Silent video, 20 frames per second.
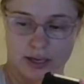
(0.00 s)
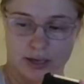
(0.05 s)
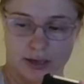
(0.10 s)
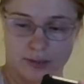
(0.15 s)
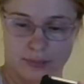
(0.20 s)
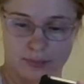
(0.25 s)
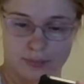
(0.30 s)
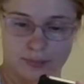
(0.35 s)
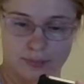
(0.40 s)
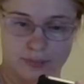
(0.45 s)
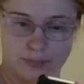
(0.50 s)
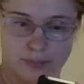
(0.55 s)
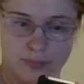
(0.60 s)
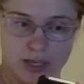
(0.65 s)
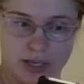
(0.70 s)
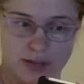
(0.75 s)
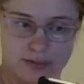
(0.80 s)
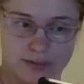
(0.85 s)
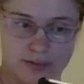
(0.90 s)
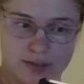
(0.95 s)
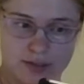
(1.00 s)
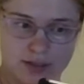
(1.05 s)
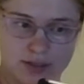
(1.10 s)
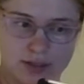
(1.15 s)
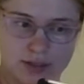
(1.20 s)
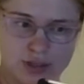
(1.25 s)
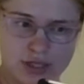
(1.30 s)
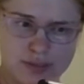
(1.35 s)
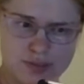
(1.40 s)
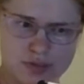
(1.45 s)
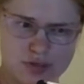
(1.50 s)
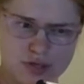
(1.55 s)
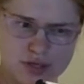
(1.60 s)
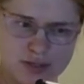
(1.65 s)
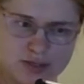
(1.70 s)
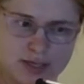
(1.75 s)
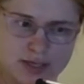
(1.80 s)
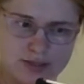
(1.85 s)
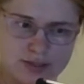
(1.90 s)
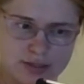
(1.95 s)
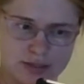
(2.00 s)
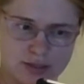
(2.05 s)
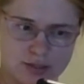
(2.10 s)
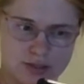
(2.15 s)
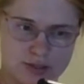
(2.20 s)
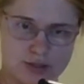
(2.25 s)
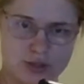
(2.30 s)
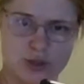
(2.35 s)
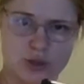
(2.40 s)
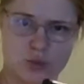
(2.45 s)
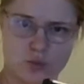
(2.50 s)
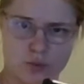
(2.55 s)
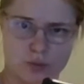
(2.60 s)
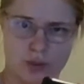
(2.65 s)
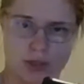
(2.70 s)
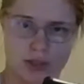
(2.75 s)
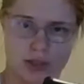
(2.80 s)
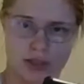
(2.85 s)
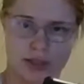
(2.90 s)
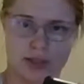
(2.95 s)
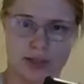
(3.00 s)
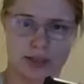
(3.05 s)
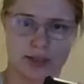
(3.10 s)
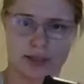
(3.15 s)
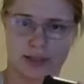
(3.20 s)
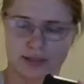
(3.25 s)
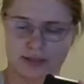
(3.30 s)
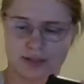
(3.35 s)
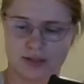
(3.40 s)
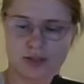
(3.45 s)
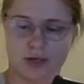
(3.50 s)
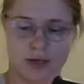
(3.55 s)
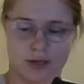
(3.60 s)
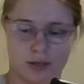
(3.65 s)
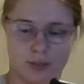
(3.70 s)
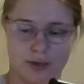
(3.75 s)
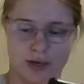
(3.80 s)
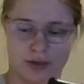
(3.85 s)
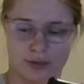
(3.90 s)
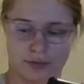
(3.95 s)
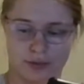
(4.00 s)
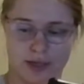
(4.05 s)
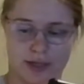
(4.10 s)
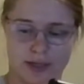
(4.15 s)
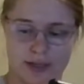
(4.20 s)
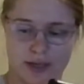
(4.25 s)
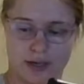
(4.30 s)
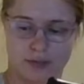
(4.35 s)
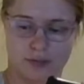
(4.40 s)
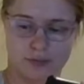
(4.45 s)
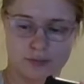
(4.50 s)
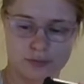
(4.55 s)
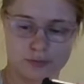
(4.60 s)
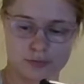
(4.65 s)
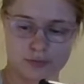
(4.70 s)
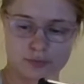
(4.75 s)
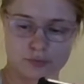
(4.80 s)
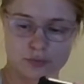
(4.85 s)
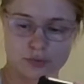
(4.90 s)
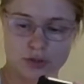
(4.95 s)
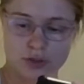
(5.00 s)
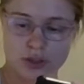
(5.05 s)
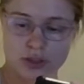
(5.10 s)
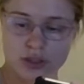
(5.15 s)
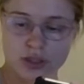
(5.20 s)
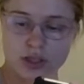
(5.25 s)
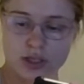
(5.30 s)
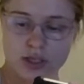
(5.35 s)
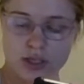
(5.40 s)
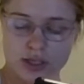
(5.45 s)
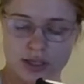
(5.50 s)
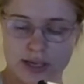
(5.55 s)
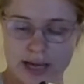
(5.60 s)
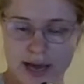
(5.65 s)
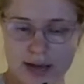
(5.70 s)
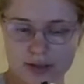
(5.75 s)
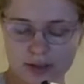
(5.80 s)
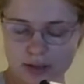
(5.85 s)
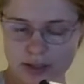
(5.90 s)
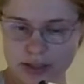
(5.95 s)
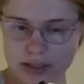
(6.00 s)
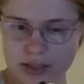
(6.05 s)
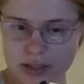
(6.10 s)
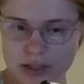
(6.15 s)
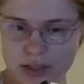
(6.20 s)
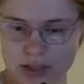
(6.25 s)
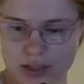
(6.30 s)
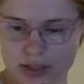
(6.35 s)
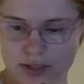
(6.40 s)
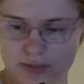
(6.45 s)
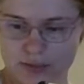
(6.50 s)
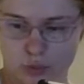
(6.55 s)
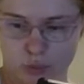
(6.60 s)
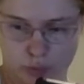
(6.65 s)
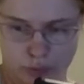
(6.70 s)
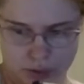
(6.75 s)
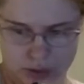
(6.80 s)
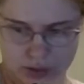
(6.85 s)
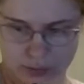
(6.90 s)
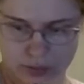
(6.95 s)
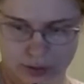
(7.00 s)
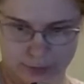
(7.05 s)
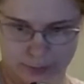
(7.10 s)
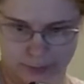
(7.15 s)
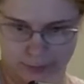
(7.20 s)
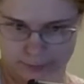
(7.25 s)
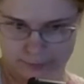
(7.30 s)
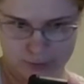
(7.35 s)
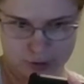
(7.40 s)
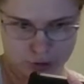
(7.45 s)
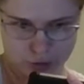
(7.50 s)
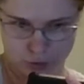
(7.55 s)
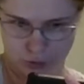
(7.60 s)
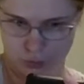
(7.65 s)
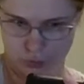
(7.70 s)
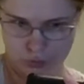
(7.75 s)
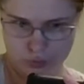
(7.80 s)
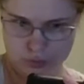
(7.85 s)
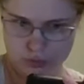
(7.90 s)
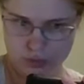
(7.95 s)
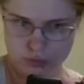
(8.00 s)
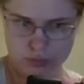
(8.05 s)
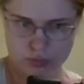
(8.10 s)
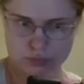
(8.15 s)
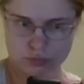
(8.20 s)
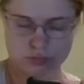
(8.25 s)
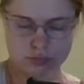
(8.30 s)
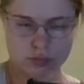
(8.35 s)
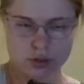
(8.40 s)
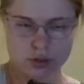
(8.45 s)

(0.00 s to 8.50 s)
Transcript: And the chapter discusses two women that I'd like to talk about right now. Natalie is a working mother of two,